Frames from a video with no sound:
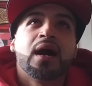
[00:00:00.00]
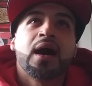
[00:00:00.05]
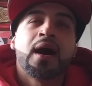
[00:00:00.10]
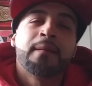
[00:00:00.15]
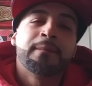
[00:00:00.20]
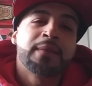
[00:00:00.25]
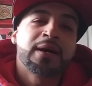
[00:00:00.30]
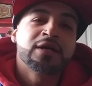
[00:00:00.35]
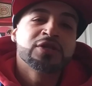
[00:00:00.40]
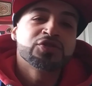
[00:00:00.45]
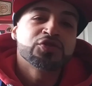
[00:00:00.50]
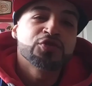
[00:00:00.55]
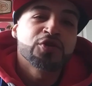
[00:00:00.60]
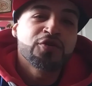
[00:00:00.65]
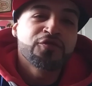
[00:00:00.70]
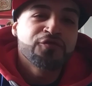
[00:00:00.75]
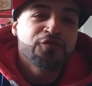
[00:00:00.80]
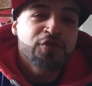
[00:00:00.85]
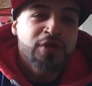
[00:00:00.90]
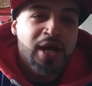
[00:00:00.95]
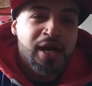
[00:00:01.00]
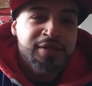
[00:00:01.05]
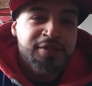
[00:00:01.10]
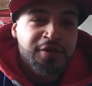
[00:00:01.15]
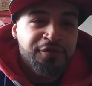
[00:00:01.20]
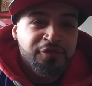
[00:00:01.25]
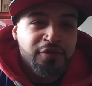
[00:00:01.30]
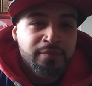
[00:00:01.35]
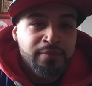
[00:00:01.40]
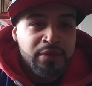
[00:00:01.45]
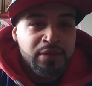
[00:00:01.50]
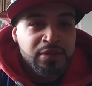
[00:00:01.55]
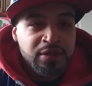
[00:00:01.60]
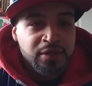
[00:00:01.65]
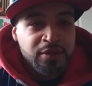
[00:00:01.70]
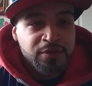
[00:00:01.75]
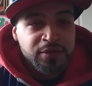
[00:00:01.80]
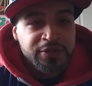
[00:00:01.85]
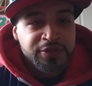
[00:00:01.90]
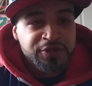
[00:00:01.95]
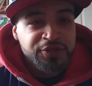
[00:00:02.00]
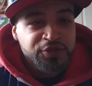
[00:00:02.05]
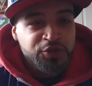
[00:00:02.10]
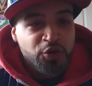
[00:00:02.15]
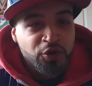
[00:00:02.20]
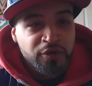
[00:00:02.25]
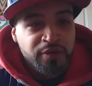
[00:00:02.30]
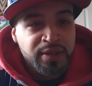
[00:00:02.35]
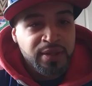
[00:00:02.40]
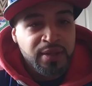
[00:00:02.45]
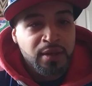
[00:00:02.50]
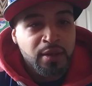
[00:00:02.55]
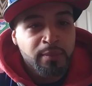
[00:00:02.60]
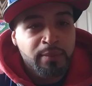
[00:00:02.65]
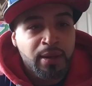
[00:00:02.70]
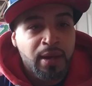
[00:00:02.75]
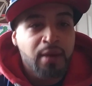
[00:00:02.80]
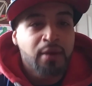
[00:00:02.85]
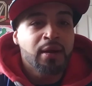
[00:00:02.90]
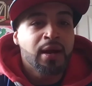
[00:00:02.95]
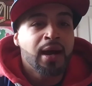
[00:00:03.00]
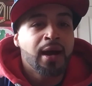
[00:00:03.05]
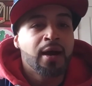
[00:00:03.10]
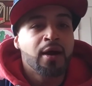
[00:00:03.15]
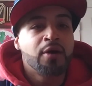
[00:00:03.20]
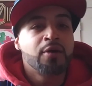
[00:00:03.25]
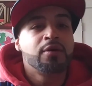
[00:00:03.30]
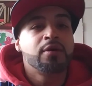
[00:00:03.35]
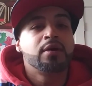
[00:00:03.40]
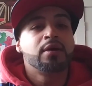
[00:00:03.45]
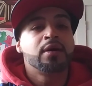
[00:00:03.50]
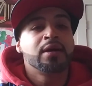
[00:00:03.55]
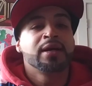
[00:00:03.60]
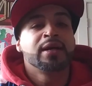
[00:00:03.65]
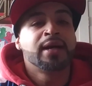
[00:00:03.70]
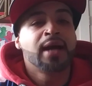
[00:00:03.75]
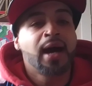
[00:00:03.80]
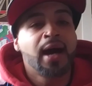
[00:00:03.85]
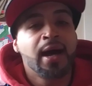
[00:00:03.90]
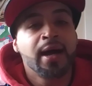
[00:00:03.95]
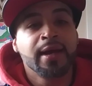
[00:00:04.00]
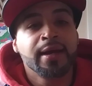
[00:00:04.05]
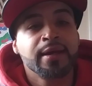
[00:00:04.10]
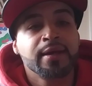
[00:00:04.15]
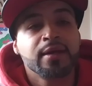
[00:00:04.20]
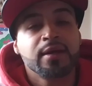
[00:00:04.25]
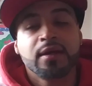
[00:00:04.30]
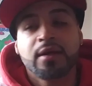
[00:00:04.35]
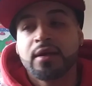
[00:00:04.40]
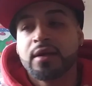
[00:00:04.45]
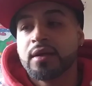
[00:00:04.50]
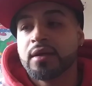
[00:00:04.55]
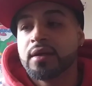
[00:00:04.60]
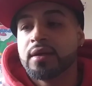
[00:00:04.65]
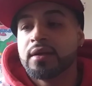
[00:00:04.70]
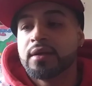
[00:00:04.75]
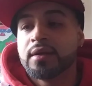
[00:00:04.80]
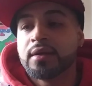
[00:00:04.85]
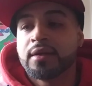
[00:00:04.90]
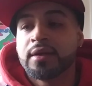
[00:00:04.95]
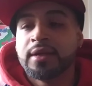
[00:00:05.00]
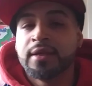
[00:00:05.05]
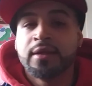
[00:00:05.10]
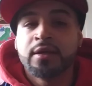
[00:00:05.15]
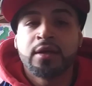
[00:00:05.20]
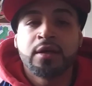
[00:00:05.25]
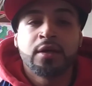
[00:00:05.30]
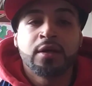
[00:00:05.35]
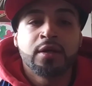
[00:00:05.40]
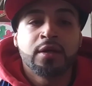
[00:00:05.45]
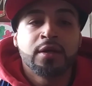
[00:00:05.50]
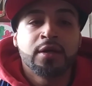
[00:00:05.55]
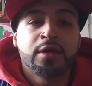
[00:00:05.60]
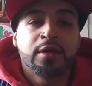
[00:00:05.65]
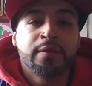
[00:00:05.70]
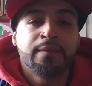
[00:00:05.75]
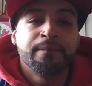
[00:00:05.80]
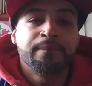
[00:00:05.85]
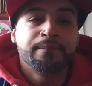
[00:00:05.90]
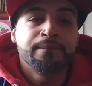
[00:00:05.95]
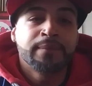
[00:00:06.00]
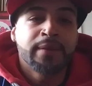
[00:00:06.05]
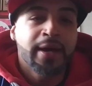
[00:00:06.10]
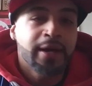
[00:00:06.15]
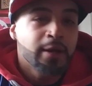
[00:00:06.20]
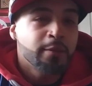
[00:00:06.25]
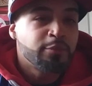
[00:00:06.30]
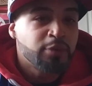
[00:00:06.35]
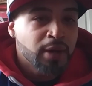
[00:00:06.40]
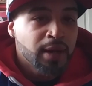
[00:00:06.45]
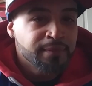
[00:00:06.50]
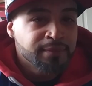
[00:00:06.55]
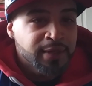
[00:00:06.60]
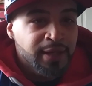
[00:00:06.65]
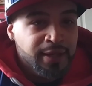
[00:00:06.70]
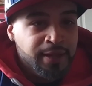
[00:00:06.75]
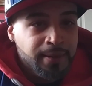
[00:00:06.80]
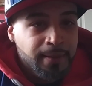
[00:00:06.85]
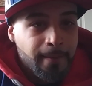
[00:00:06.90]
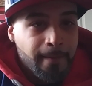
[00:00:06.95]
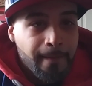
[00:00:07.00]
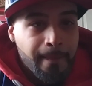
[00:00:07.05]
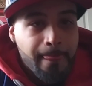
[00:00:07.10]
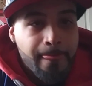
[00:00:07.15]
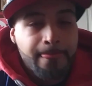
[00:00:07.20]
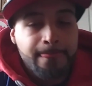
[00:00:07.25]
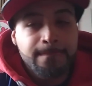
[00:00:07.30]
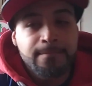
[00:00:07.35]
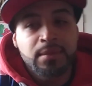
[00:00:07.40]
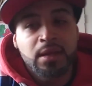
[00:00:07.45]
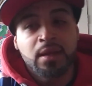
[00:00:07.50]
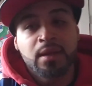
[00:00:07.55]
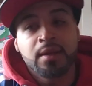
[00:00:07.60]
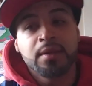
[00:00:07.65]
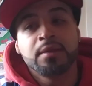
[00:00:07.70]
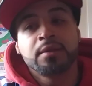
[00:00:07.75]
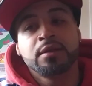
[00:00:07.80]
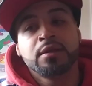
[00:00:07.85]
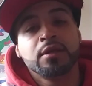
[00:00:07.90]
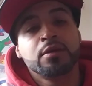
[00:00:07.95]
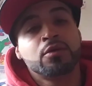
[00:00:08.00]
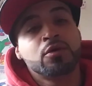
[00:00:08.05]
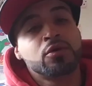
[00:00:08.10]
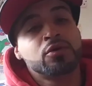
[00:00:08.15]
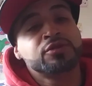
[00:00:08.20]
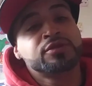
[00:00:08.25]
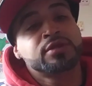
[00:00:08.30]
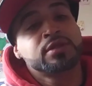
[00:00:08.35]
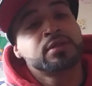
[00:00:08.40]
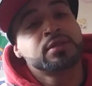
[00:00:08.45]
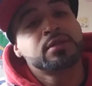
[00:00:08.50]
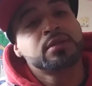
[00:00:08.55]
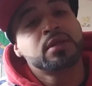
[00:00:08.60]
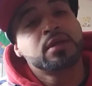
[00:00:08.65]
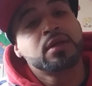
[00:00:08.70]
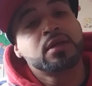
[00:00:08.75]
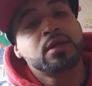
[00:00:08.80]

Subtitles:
I'm not sure if you guys are familiar with the story about how a guy, he had a prom date, and he goes and,